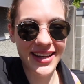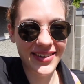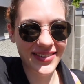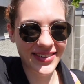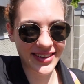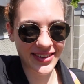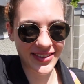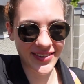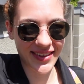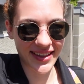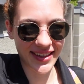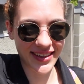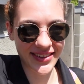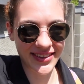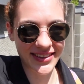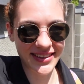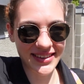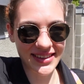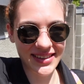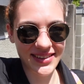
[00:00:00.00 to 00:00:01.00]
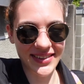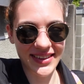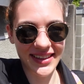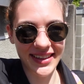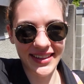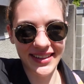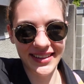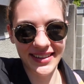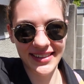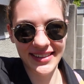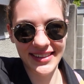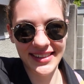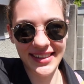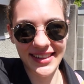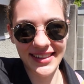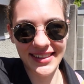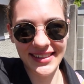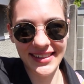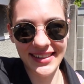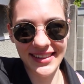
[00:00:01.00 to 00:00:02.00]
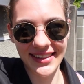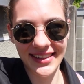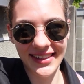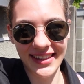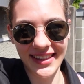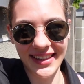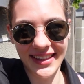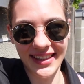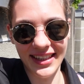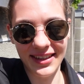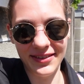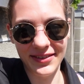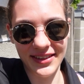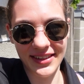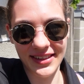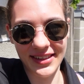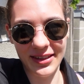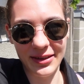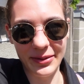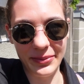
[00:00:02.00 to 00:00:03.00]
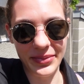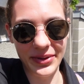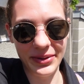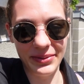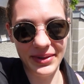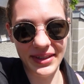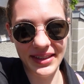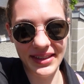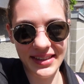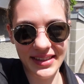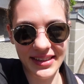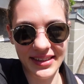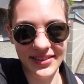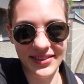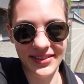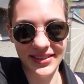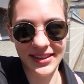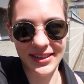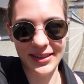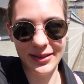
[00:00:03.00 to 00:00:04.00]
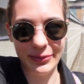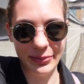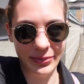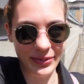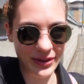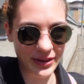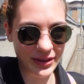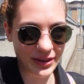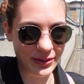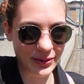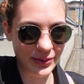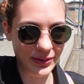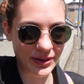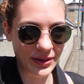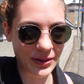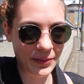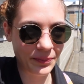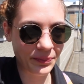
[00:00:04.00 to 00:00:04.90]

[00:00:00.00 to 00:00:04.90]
even if they couldn't speak English they still like gave us compliments and was super cute